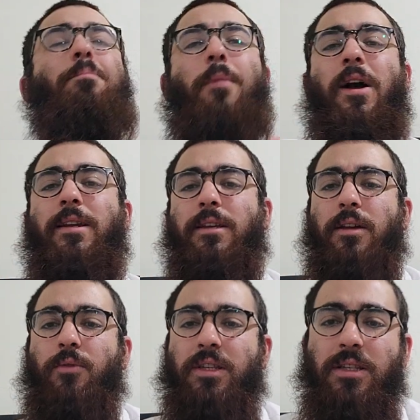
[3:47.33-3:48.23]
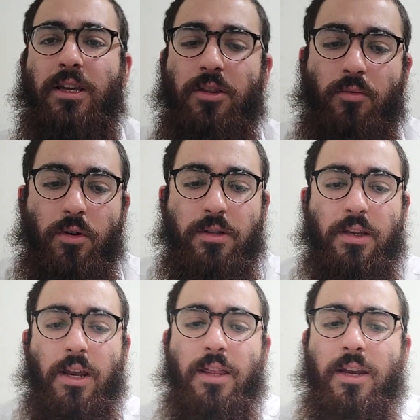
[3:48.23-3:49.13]
money that we see in the world
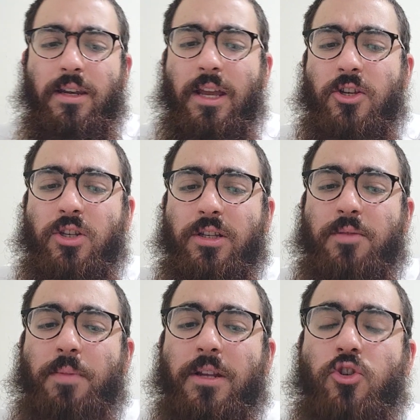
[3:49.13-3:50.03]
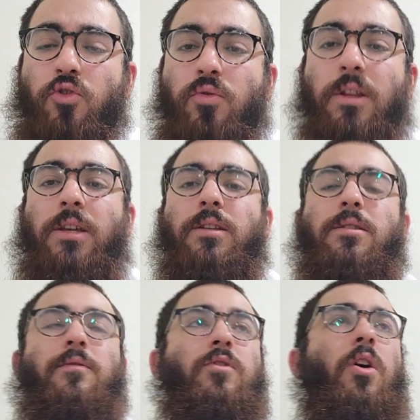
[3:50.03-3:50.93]
today that nations spend
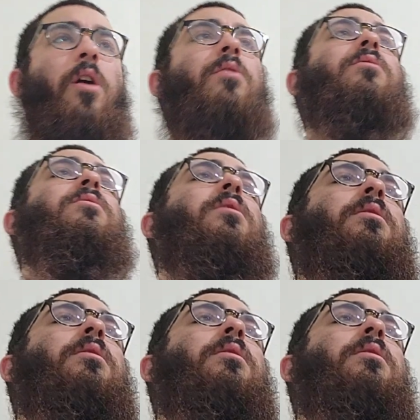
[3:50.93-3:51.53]
trillions of dollars